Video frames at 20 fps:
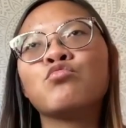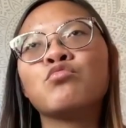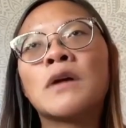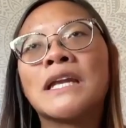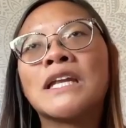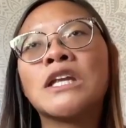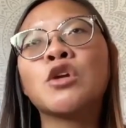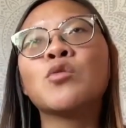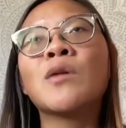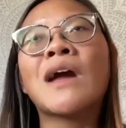
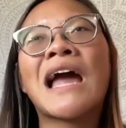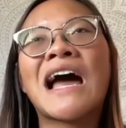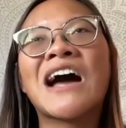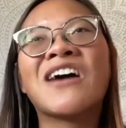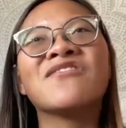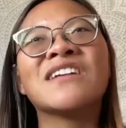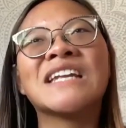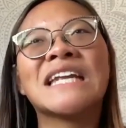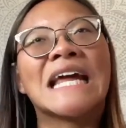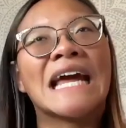when you
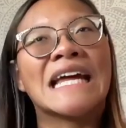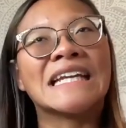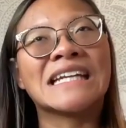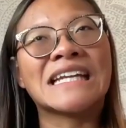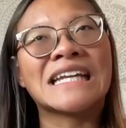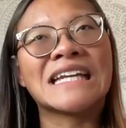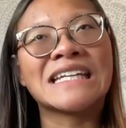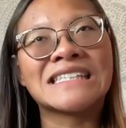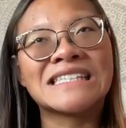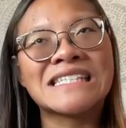have an
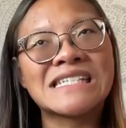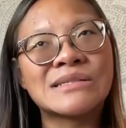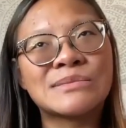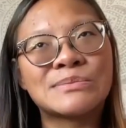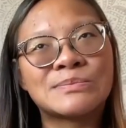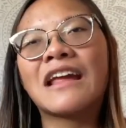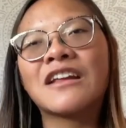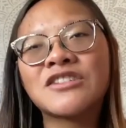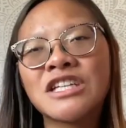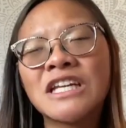editing team.
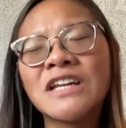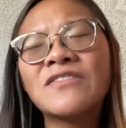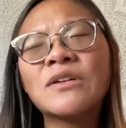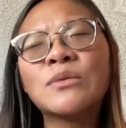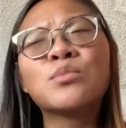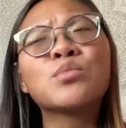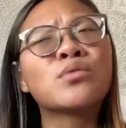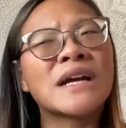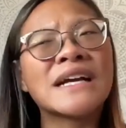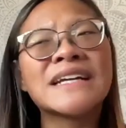She
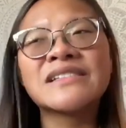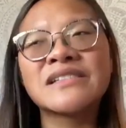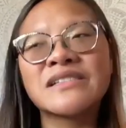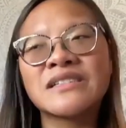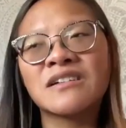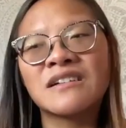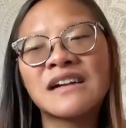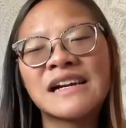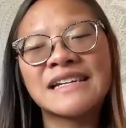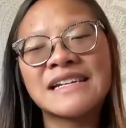even
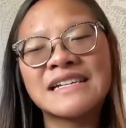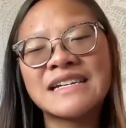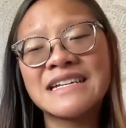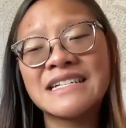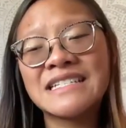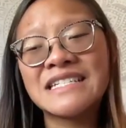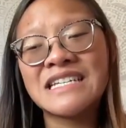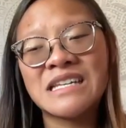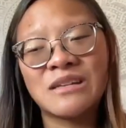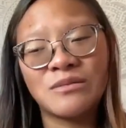praises her
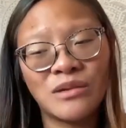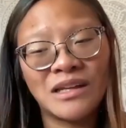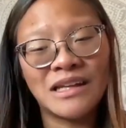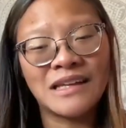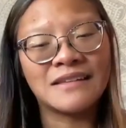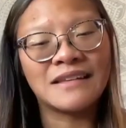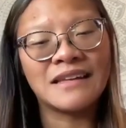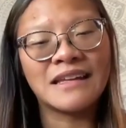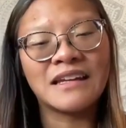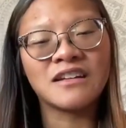editing team
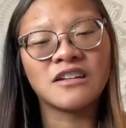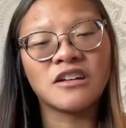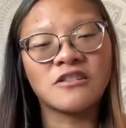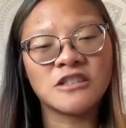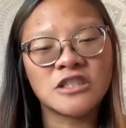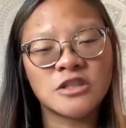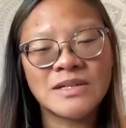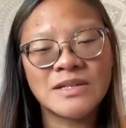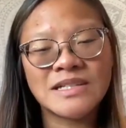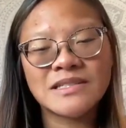in the
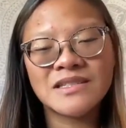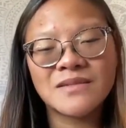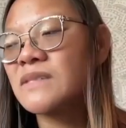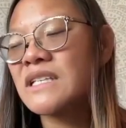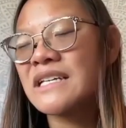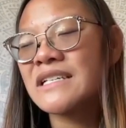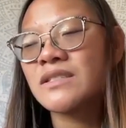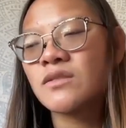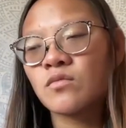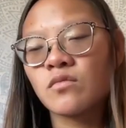acknowledgments.
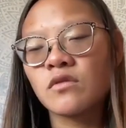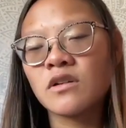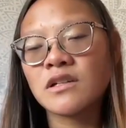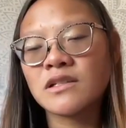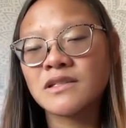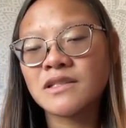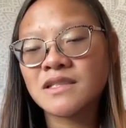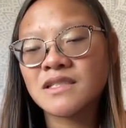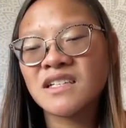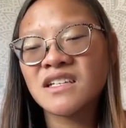This
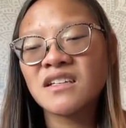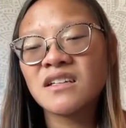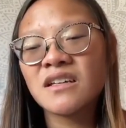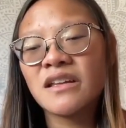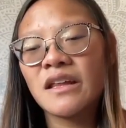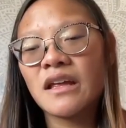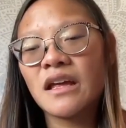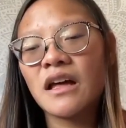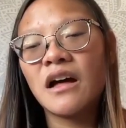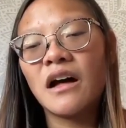was
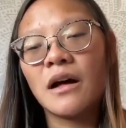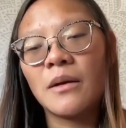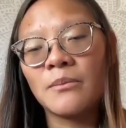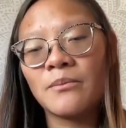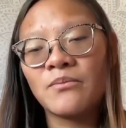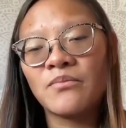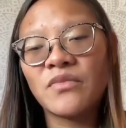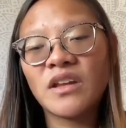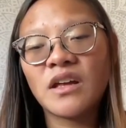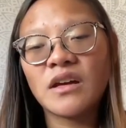
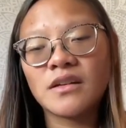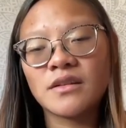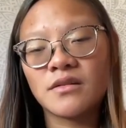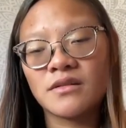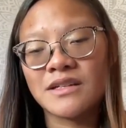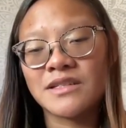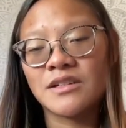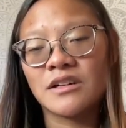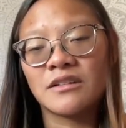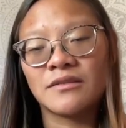a
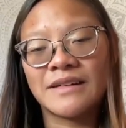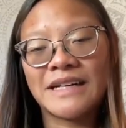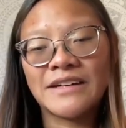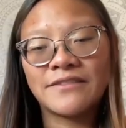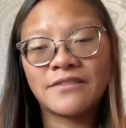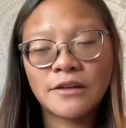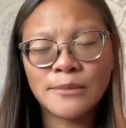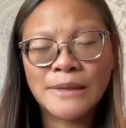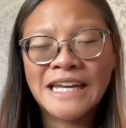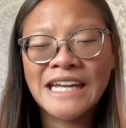3-star read
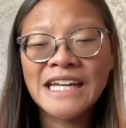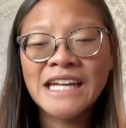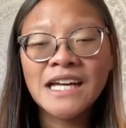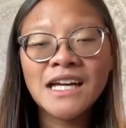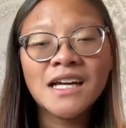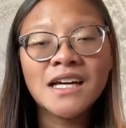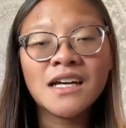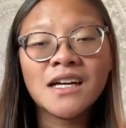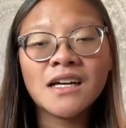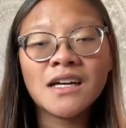for me.
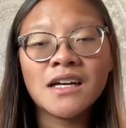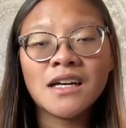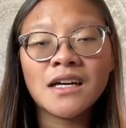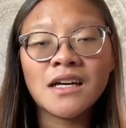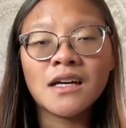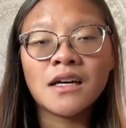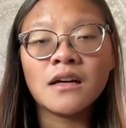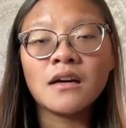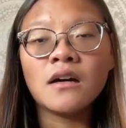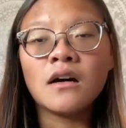
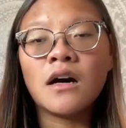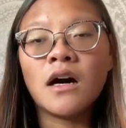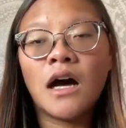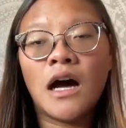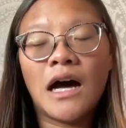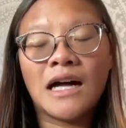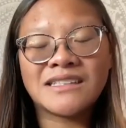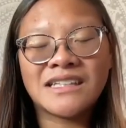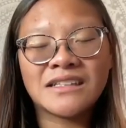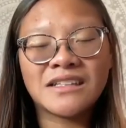
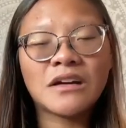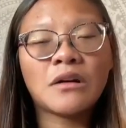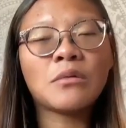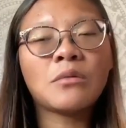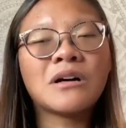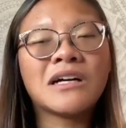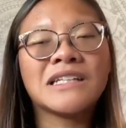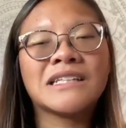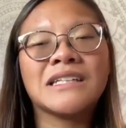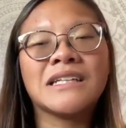Another
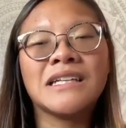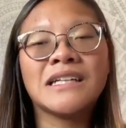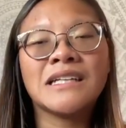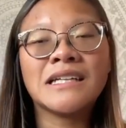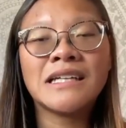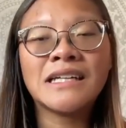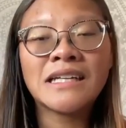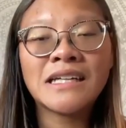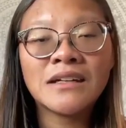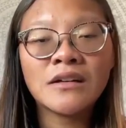one
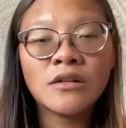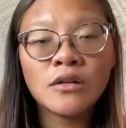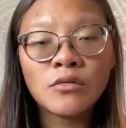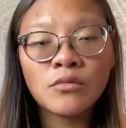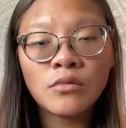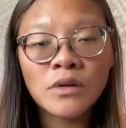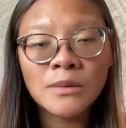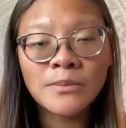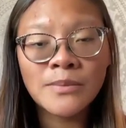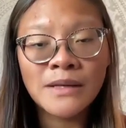
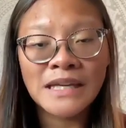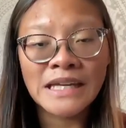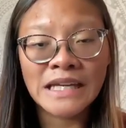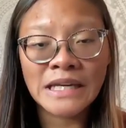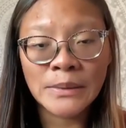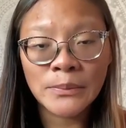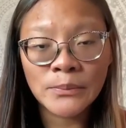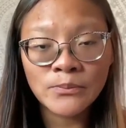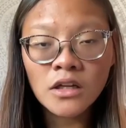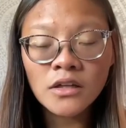would be